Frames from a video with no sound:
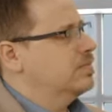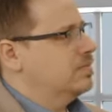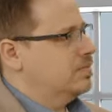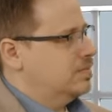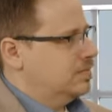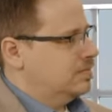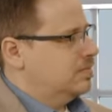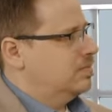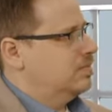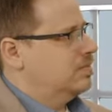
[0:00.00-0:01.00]

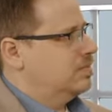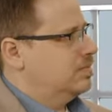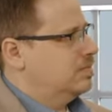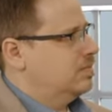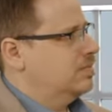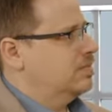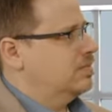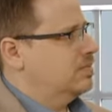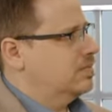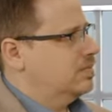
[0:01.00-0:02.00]

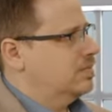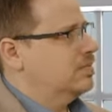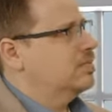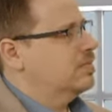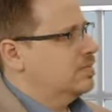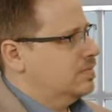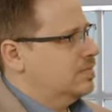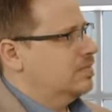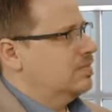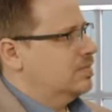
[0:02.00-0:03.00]
(silent)